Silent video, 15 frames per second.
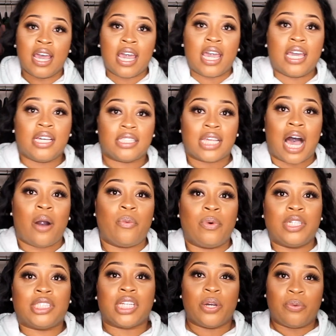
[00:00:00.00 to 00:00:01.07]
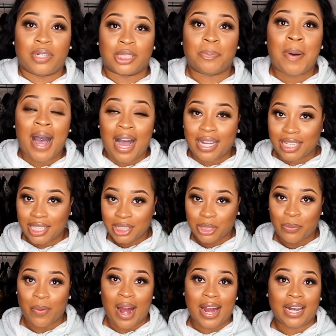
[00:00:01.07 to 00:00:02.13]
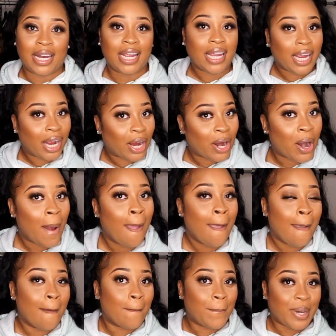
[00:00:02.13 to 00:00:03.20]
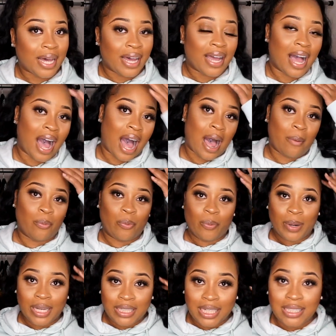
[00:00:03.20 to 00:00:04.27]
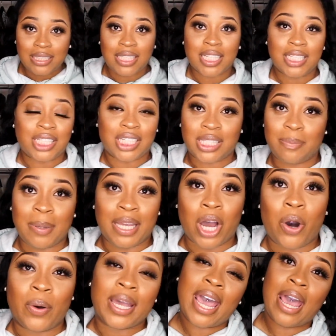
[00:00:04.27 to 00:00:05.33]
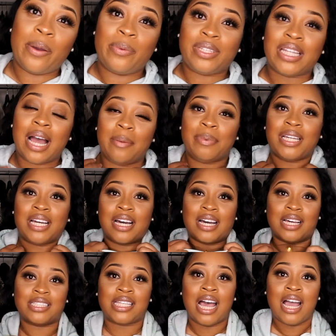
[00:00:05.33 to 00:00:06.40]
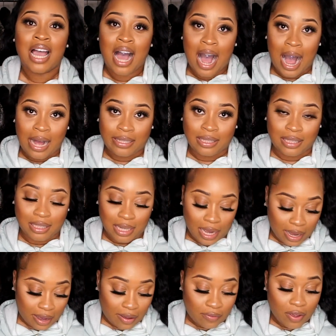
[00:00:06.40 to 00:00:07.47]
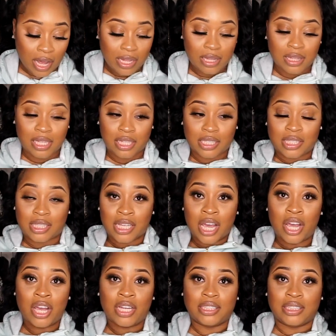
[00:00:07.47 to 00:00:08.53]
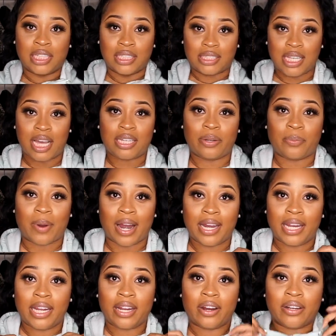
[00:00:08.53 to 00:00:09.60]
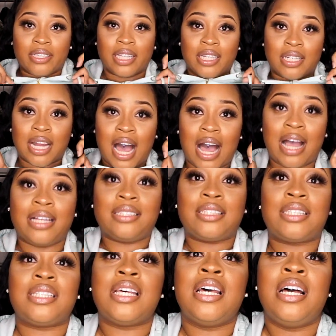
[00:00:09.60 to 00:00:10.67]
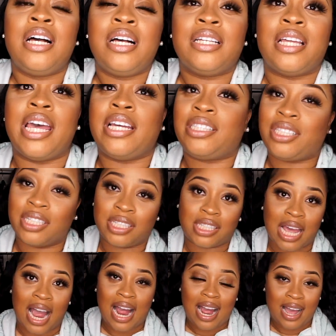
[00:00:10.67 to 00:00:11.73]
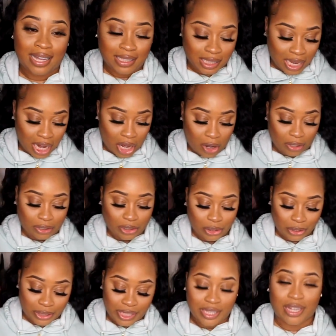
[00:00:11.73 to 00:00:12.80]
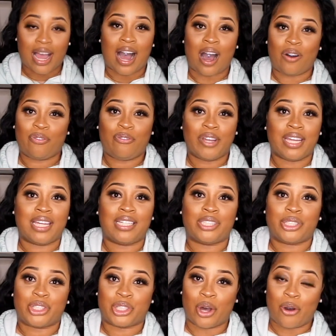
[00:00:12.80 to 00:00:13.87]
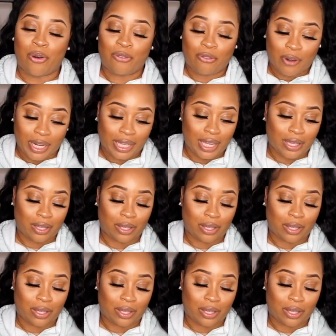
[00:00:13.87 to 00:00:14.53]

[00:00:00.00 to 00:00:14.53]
is I wish it was pockets right here, but I'm willing to just be okay with that because I love this detailing right here. The knots, it just adds character to the outfit. It's so freaking